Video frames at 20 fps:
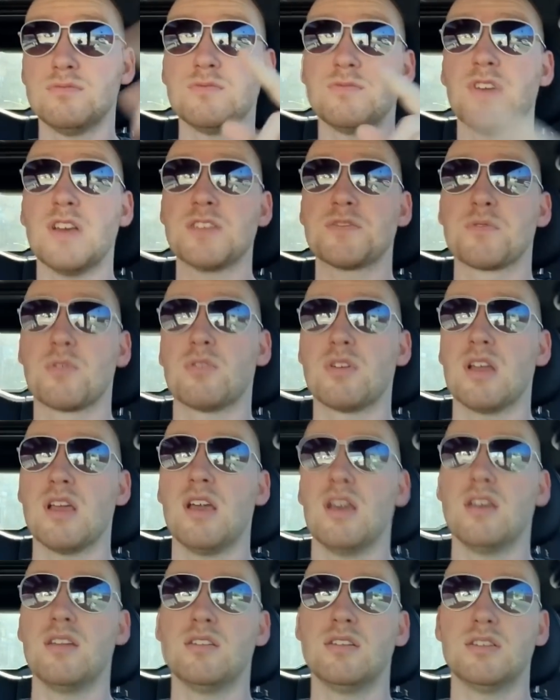Fast forward
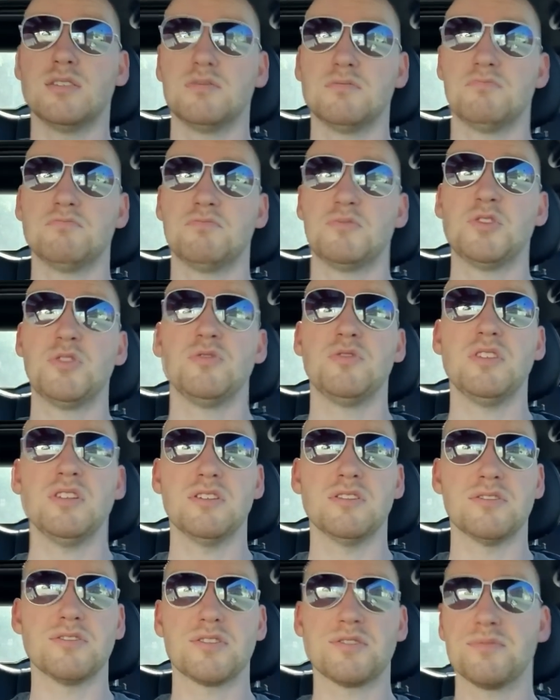ahead 2
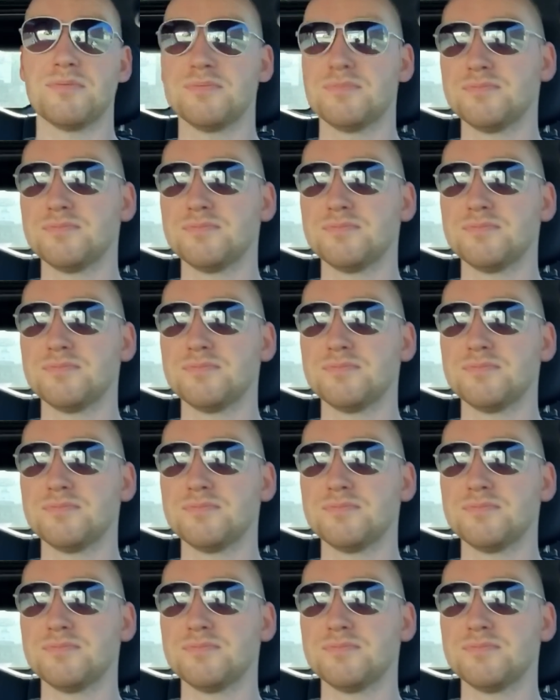years,